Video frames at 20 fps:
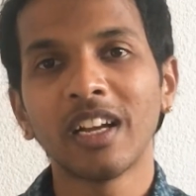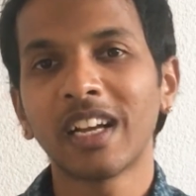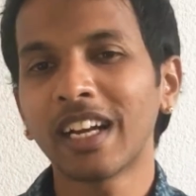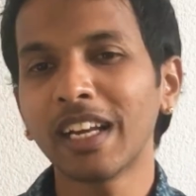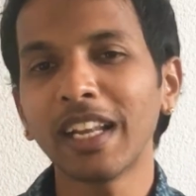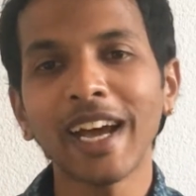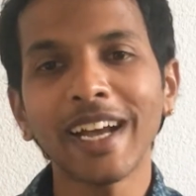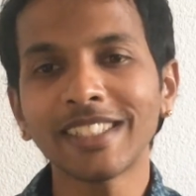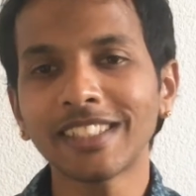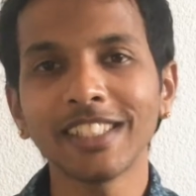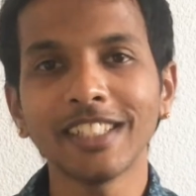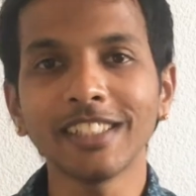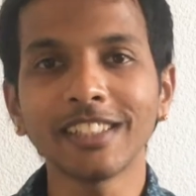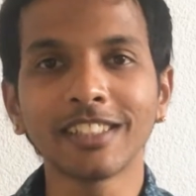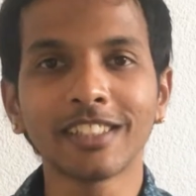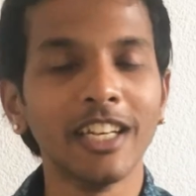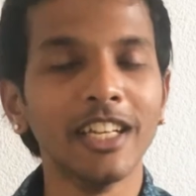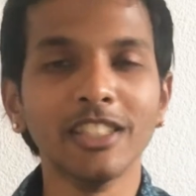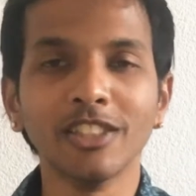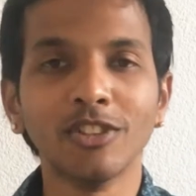
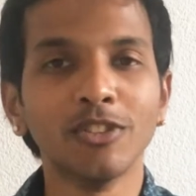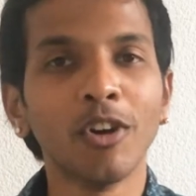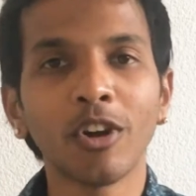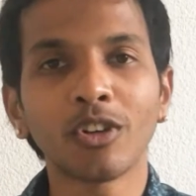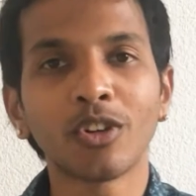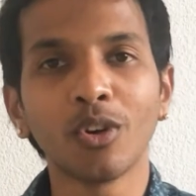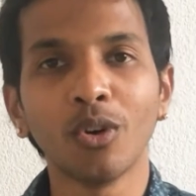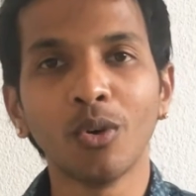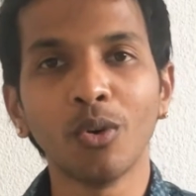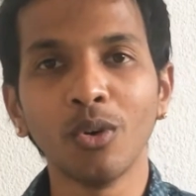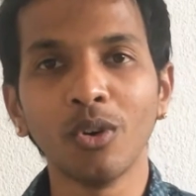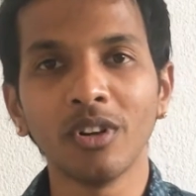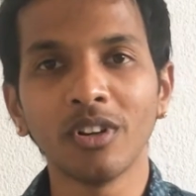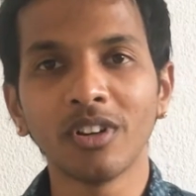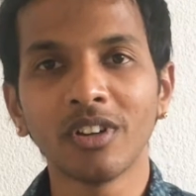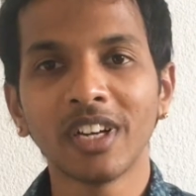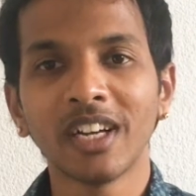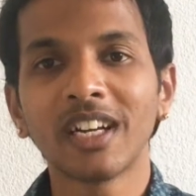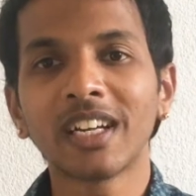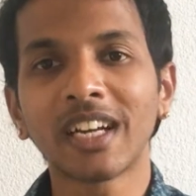Classics is not old.
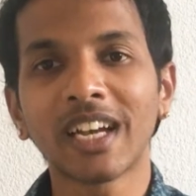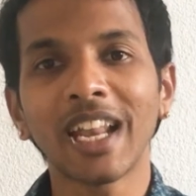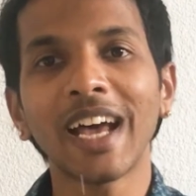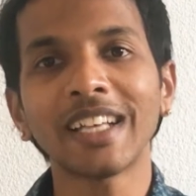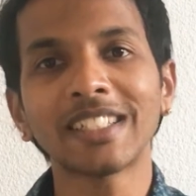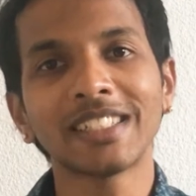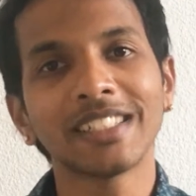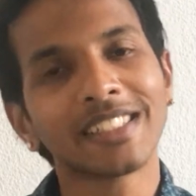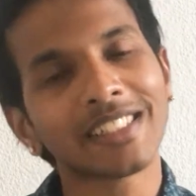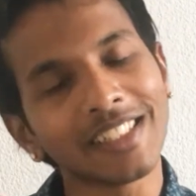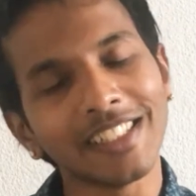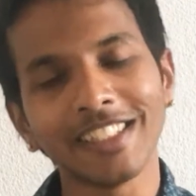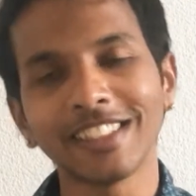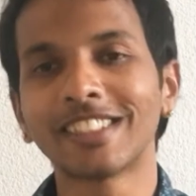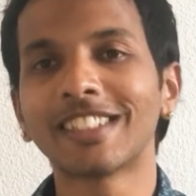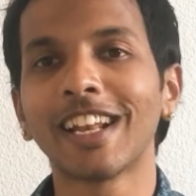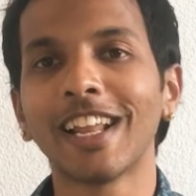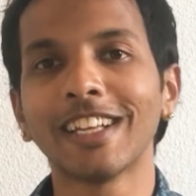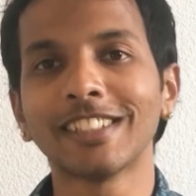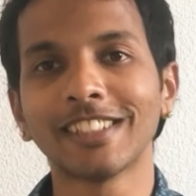Classics
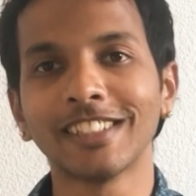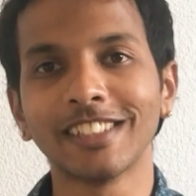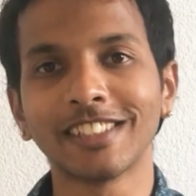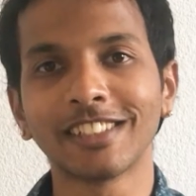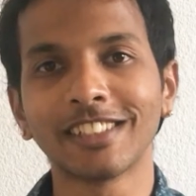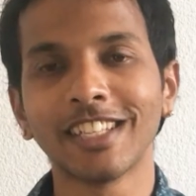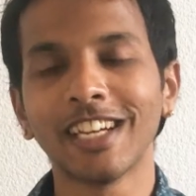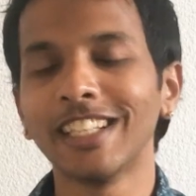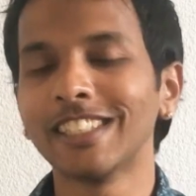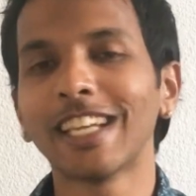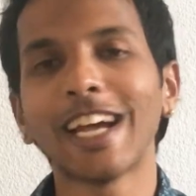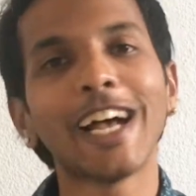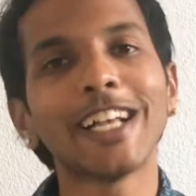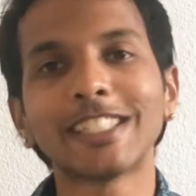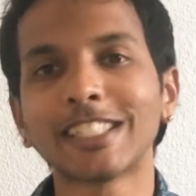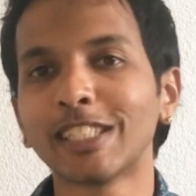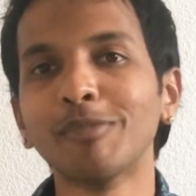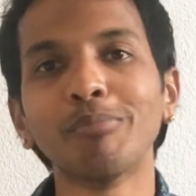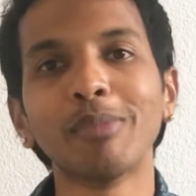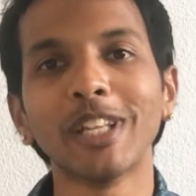is classics. It's
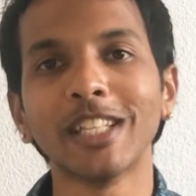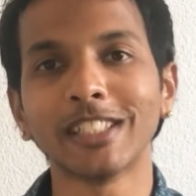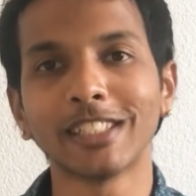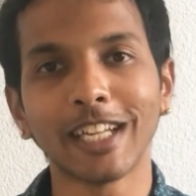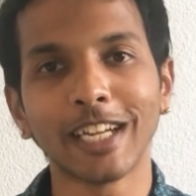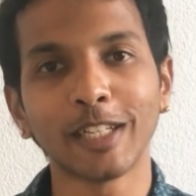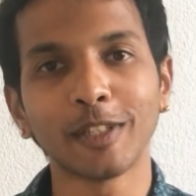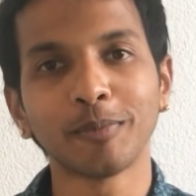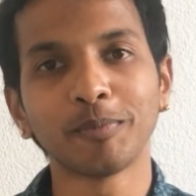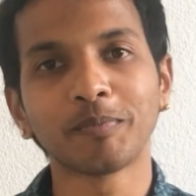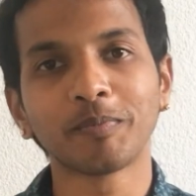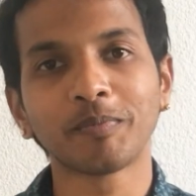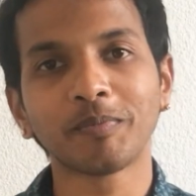as simple as that.